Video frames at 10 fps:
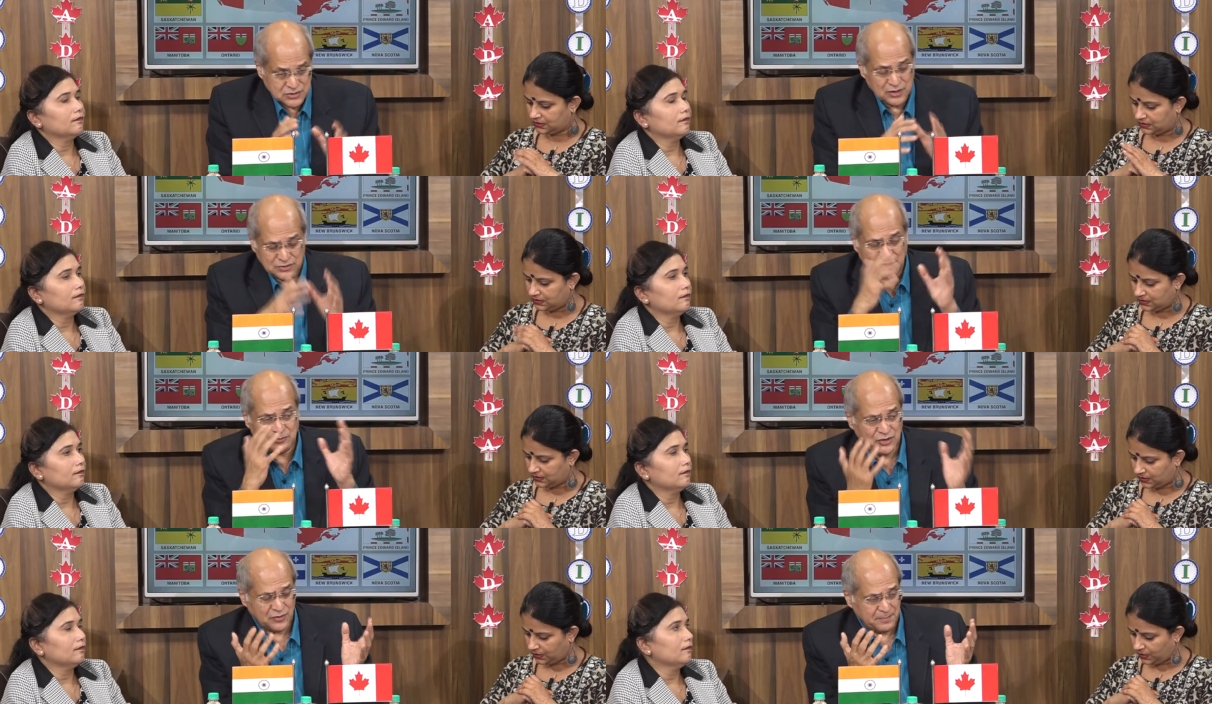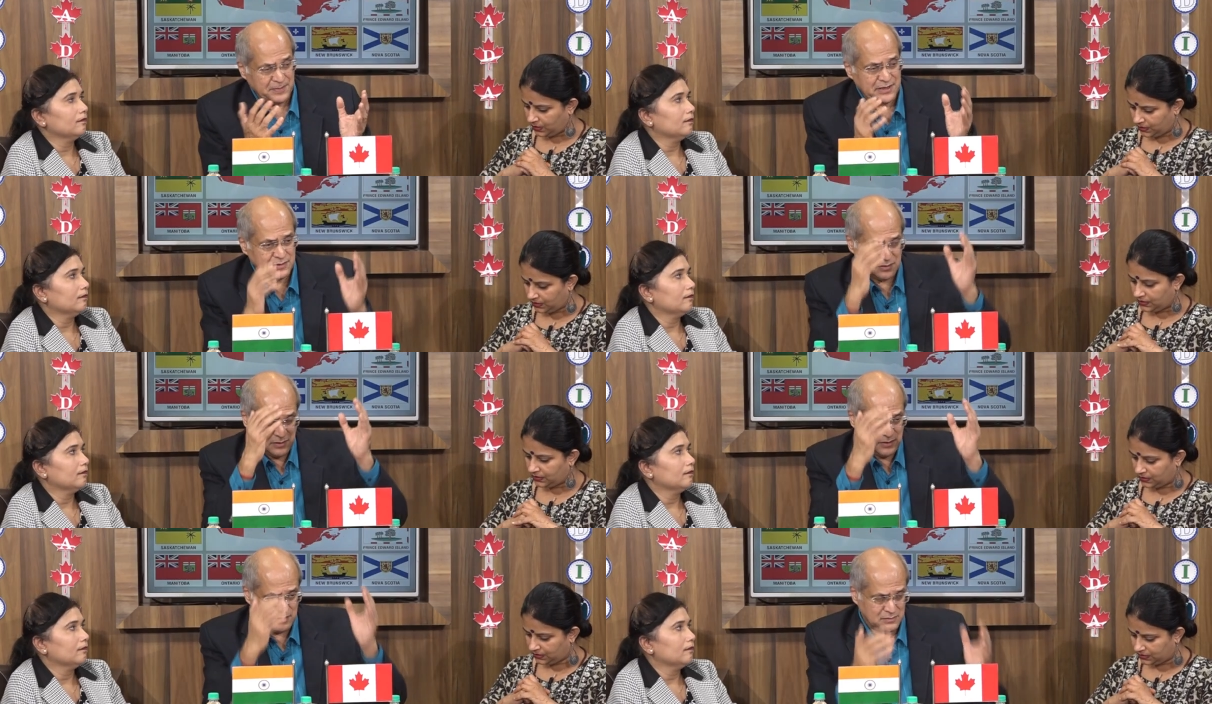Speaker 1: So, so I'm going to repeat,
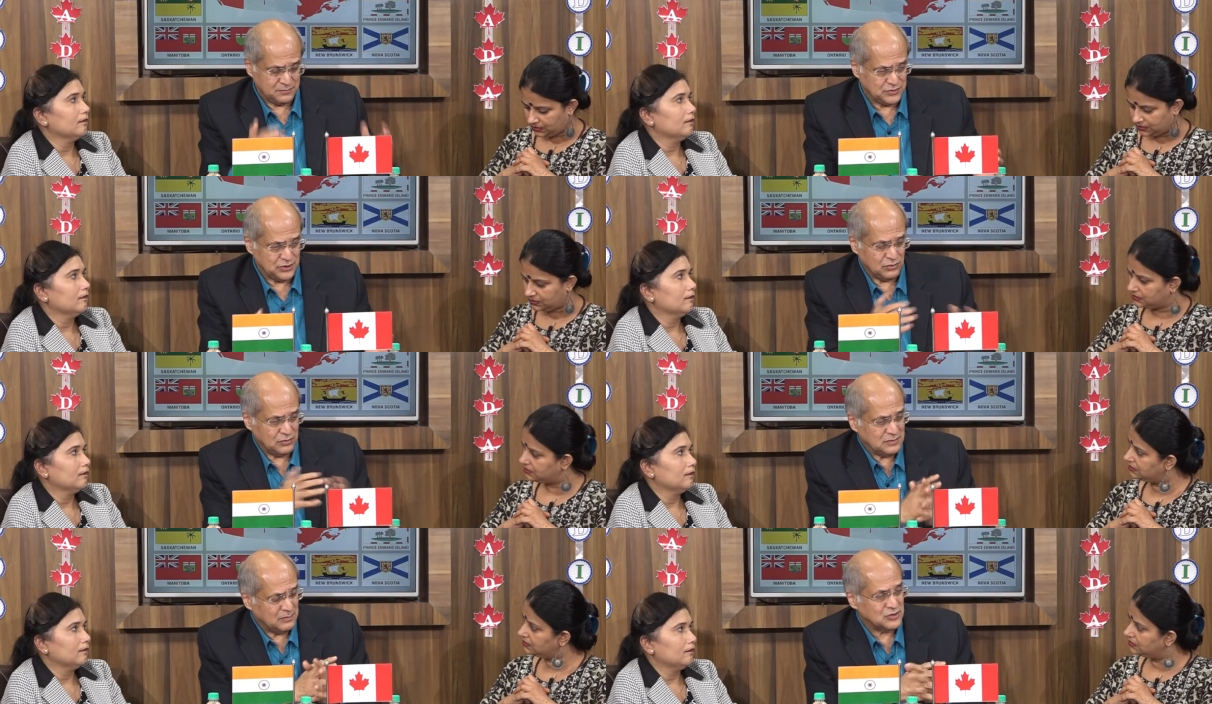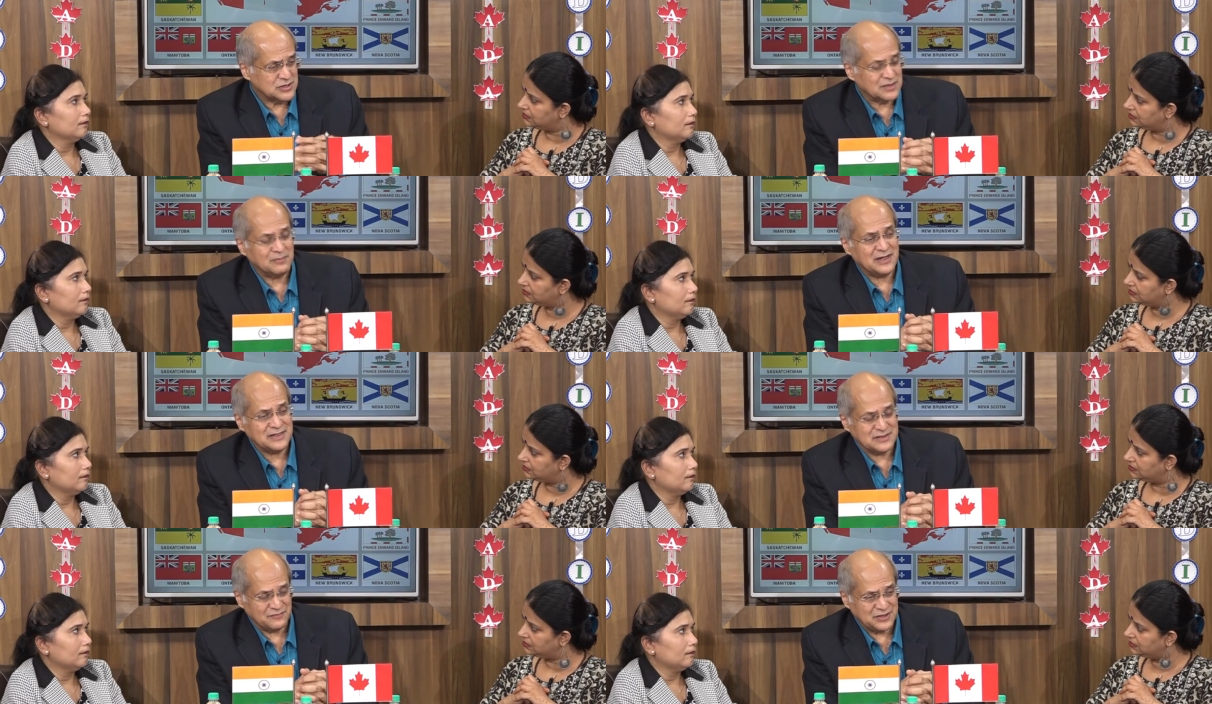uh, you know, I'm going to
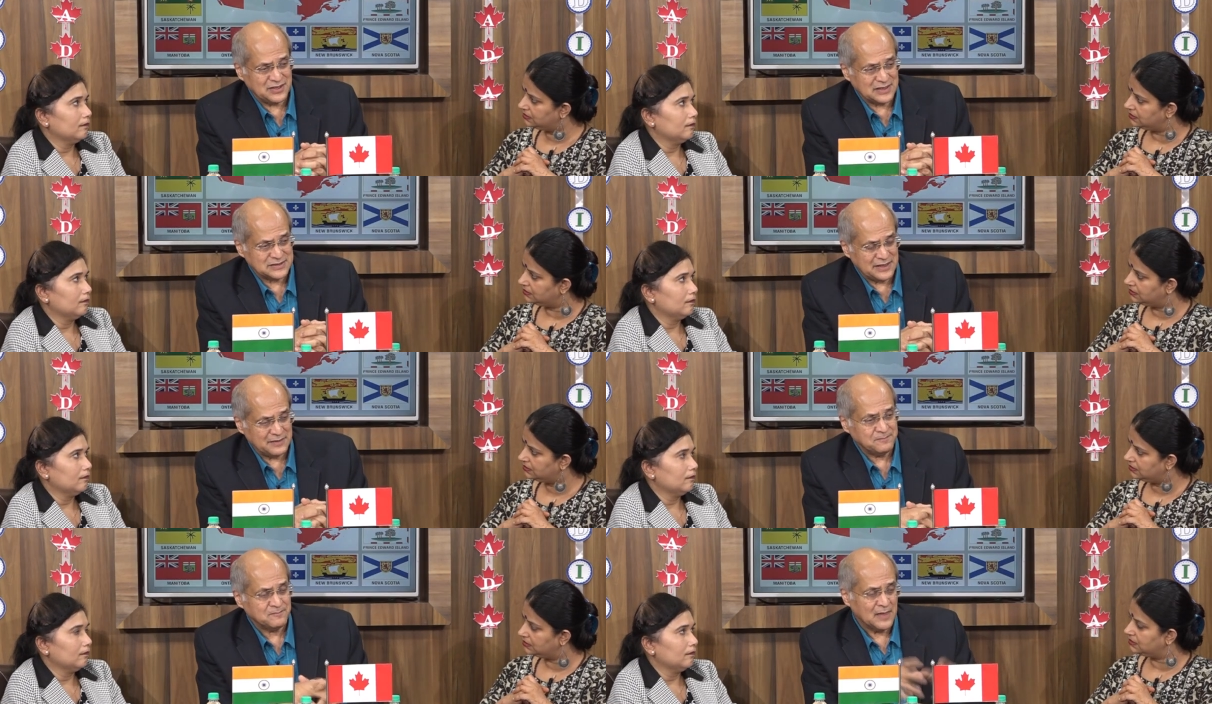summarize everything I said.